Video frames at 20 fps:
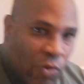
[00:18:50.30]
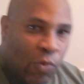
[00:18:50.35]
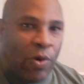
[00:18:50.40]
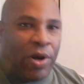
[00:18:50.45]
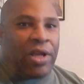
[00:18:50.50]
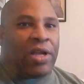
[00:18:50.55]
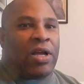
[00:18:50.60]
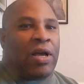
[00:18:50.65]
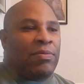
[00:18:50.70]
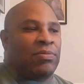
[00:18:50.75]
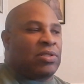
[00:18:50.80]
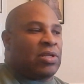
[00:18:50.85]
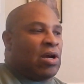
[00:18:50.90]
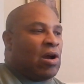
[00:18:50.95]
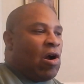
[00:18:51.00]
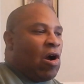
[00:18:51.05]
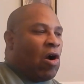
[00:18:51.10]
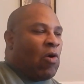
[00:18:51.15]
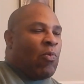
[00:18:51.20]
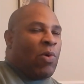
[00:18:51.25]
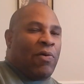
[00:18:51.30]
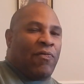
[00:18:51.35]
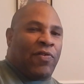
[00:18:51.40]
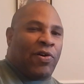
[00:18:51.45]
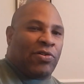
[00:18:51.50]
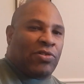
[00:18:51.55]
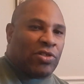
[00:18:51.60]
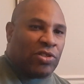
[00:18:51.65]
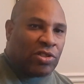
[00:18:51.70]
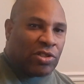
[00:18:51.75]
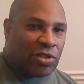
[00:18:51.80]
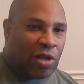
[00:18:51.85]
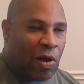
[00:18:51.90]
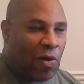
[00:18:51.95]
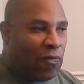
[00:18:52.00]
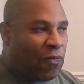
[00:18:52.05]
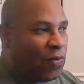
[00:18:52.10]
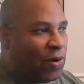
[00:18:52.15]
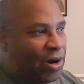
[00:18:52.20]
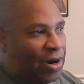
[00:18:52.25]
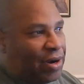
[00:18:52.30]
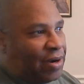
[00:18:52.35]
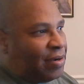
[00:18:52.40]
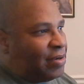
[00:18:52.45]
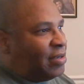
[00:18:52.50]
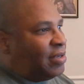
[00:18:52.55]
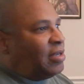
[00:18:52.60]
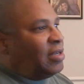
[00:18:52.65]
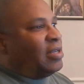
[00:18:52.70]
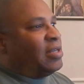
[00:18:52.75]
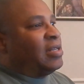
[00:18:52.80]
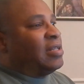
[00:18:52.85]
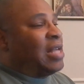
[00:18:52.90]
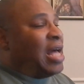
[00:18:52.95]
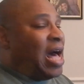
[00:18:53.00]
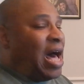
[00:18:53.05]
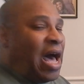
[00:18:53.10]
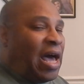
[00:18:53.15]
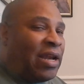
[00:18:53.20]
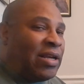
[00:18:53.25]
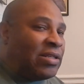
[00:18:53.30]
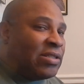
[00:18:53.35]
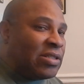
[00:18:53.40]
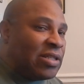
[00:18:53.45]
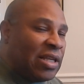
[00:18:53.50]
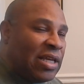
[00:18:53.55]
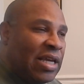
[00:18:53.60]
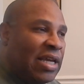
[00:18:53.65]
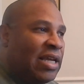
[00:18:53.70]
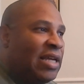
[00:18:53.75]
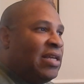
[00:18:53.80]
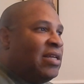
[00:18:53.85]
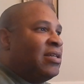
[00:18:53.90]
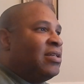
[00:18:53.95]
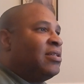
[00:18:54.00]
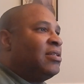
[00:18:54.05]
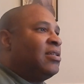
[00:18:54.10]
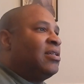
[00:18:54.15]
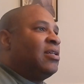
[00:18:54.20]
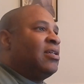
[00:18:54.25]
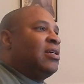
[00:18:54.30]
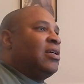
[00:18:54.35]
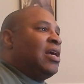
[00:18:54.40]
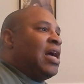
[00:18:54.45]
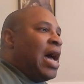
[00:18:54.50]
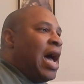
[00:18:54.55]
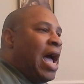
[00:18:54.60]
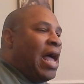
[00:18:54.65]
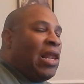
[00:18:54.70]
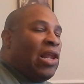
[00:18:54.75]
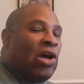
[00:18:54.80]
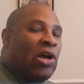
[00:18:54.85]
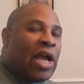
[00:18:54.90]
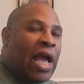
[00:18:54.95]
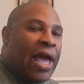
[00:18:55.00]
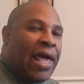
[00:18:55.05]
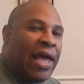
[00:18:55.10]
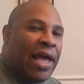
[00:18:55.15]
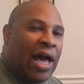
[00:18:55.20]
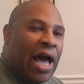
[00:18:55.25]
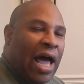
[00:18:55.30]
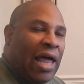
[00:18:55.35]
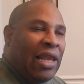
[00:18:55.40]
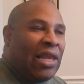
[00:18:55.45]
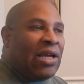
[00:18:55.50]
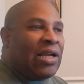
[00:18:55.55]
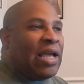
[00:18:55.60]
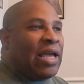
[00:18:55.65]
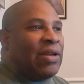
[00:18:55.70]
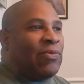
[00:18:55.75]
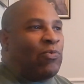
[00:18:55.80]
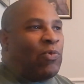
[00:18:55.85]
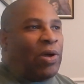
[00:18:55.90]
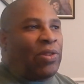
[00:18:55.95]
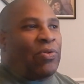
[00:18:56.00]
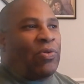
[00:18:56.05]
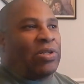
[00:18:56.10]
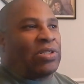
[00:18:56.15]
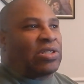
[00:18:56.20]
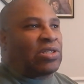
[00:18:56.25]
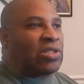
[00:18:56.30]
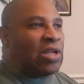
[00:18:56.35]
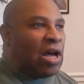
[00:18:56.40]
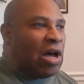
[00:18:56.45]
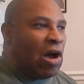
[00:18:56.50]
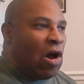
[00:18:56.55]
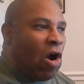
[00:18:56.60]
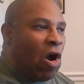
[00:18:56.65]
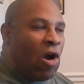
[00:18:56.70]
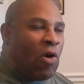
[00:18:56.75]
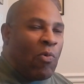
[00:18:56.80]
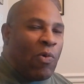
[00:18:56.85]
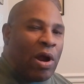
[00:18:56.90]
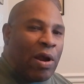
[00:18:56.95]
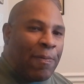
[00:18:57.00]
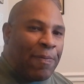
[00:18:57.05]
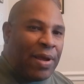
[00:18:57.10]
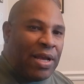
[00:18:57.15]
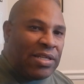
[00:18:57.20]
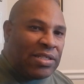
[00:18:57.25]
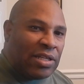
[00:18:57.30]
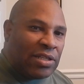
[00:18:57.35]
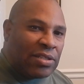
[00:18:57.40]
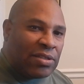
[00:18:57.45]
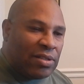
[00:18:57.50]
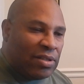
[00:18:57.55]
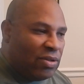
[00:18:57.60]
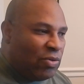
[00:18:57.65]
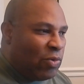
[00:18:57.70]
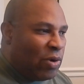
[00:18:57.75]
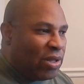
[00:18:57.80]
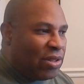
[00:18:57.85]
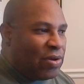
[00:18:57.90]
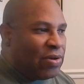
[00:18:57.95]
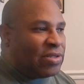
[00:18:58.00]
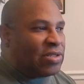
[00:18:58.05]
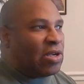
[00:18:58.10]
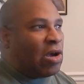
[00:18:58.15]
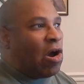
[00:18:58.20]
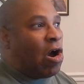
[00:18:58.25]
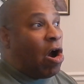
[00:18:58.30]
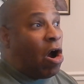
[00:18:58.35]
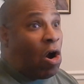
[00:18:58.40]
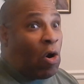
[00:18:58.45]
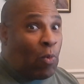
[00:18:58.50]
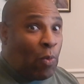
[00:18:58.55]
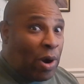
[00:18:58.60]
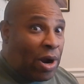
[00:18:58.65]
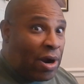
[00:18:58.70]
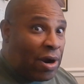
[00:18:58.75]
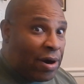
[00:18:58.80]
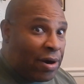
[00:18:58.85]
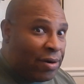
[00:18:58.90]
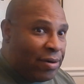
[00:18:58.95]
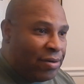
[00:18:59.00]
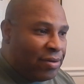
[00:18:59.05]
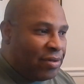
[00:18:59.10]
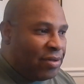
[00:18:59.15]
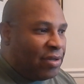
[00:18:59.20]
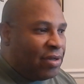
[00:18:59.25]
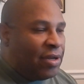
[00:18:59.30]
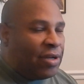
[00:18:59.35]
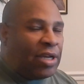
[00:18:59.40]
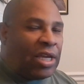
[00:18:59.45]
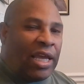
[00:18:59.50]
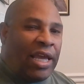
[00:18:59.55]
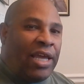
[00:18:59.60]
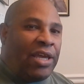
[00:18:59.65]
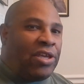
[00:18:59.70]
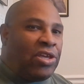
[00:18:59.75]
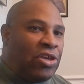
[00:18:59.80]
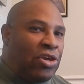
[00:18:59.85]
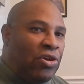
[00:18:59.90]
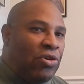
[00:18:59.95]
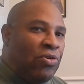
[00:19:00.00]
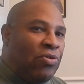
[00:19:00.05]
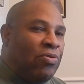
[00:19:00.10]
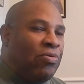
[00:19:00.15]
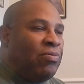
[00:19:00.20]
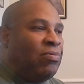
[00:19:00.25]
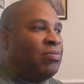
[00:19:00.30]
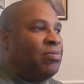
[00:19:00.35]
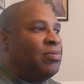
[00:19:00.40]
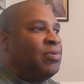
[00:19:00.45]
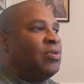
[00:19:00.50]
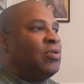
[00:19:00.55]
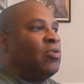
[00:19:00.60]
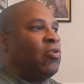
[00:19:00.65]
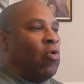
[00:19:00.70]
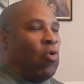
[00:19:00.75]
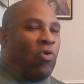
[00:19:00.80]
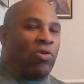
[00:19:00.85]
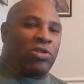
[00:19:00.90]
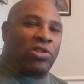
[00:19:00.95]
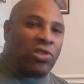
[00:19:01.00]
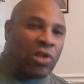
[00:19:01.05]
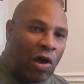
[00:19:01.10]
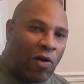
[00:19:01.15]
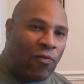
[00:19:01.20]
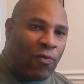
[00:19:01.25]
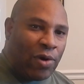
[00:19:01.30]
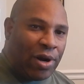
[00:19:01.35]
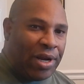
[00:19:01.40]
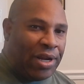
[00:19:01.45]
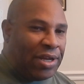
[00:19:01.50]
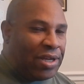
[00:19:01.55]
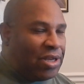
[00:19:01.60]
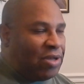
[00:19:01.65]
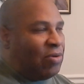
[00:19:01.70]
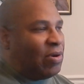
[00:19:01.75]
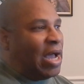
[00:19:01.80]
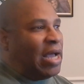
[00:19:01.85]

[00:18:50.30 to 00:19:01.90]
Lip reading: When it comes to hardware versus software, honestly, I look at whether it's a hardware whether it's a hardware EQ or software EQ.